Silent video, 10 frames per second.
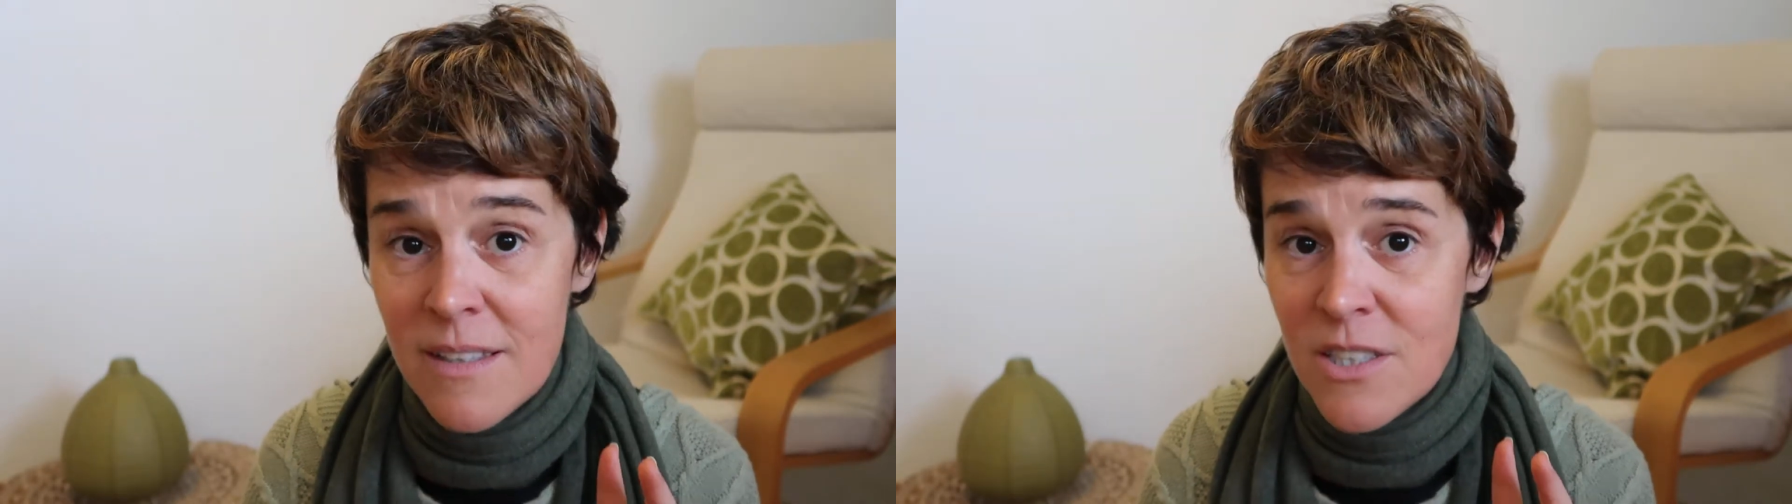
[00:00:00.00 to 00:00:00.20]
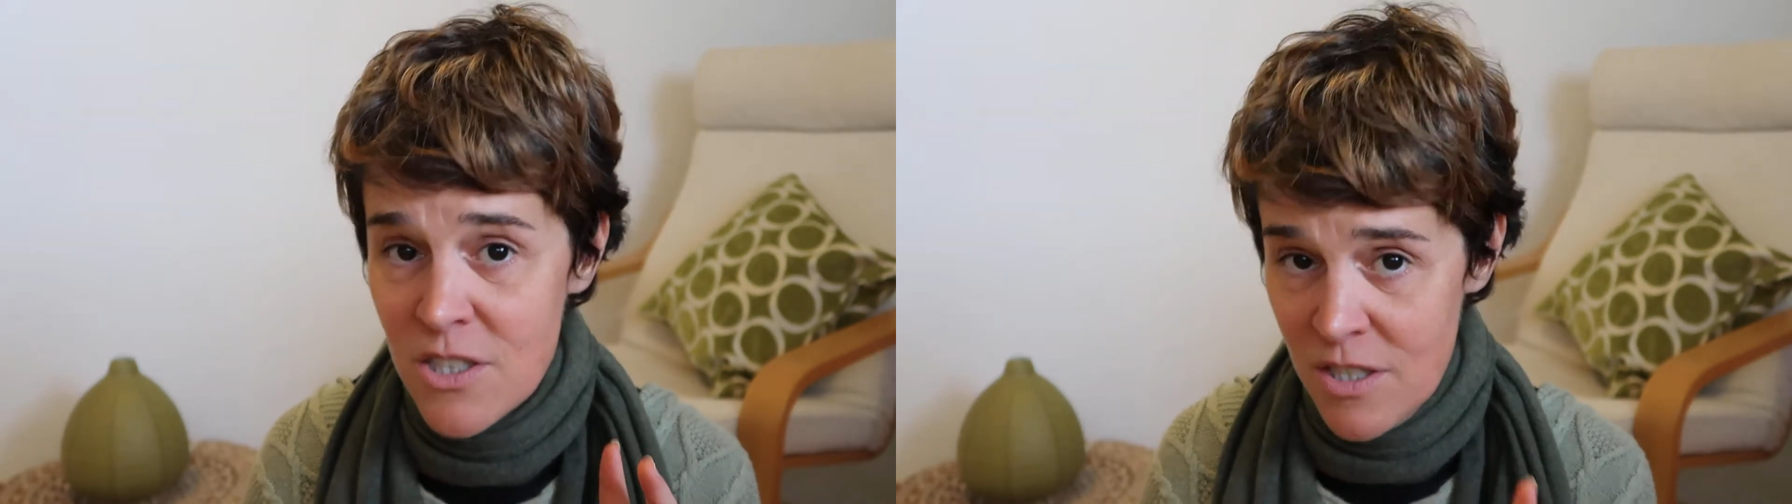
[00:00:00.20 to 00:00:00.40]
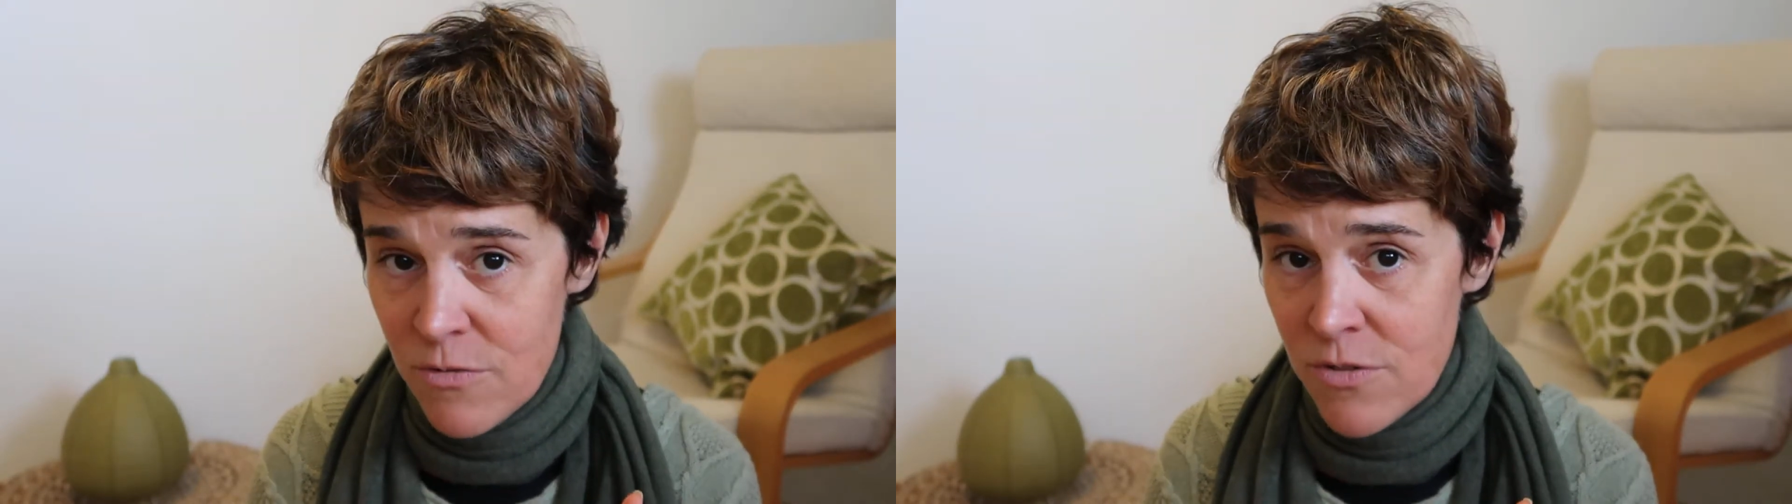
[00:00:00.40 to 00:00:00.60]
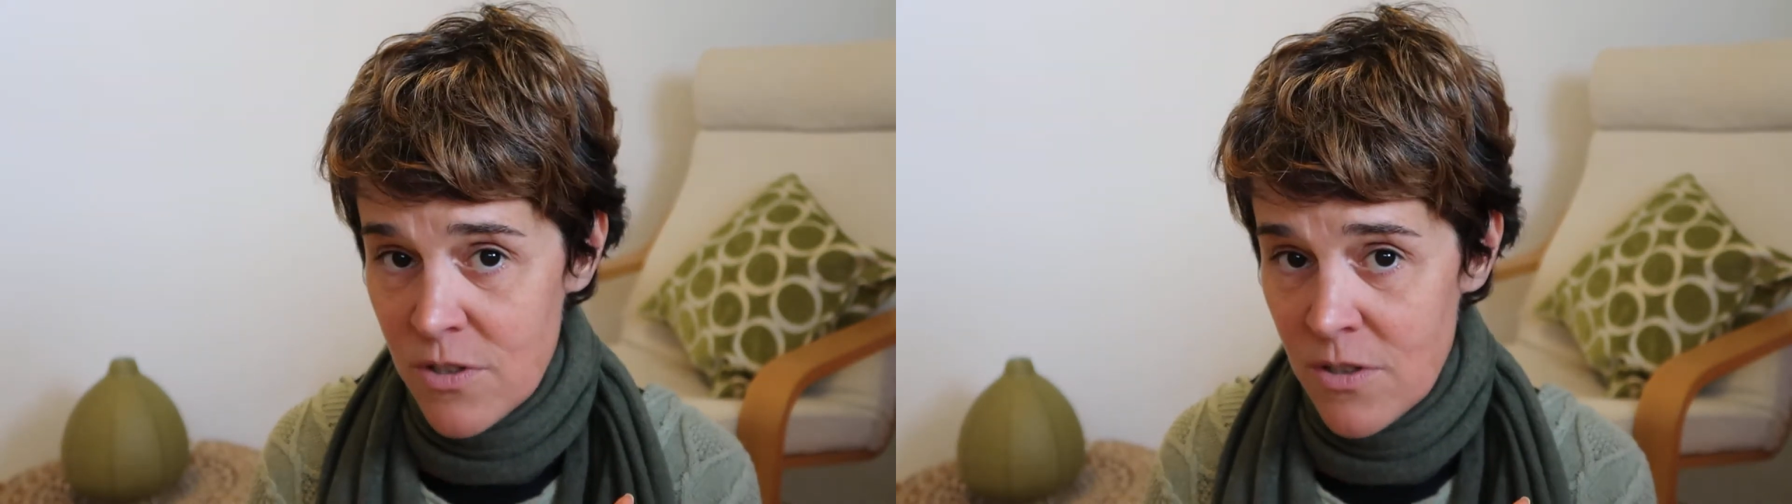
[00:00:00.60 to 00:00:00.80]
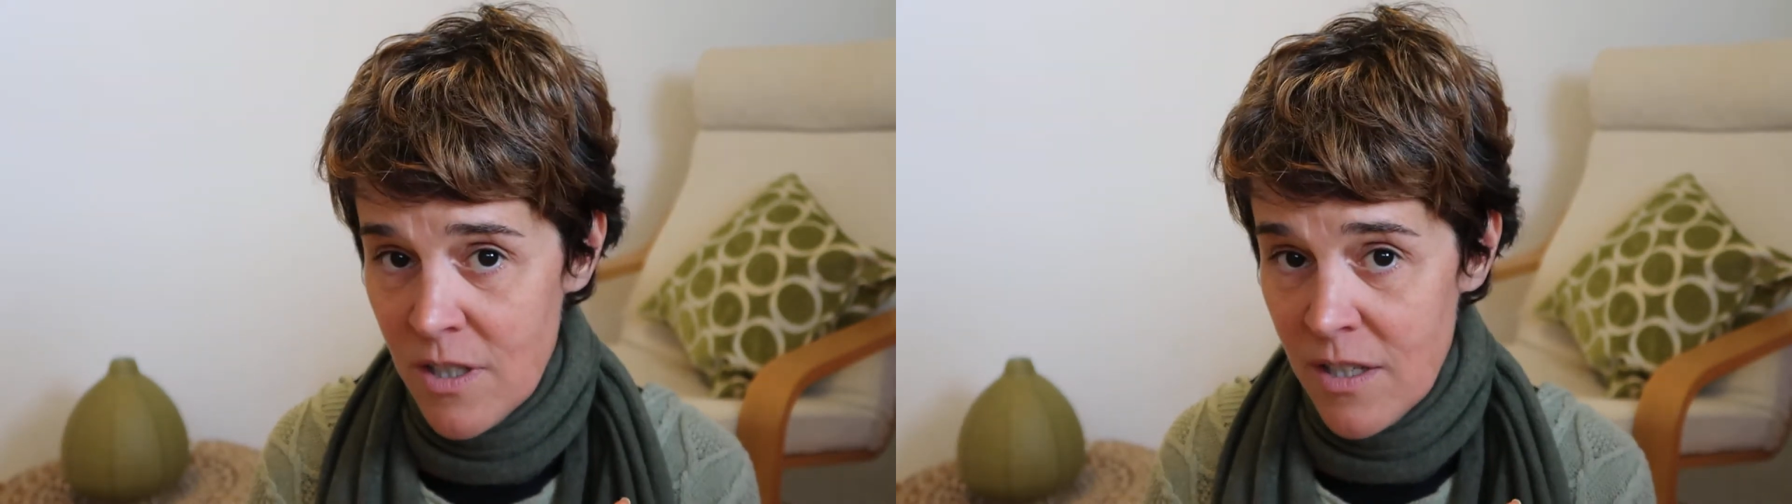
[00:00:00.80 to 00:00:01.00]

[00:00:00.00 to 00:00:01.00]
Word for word: the shift.